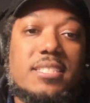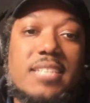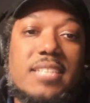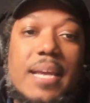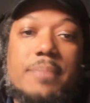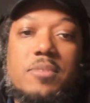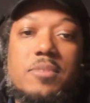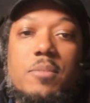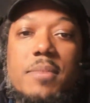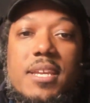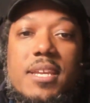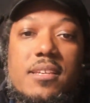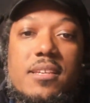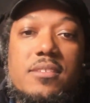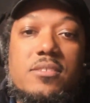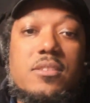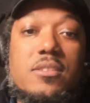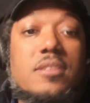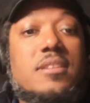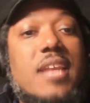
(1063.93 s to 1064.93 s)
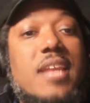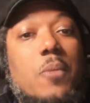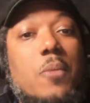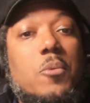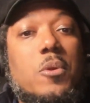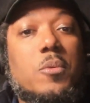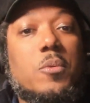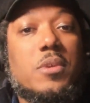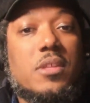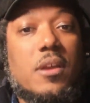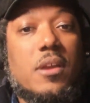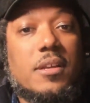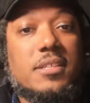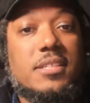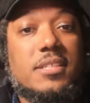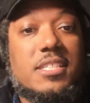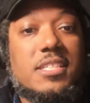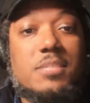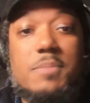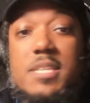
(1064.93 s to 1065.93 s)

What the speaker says: chapter meetings to network with architects,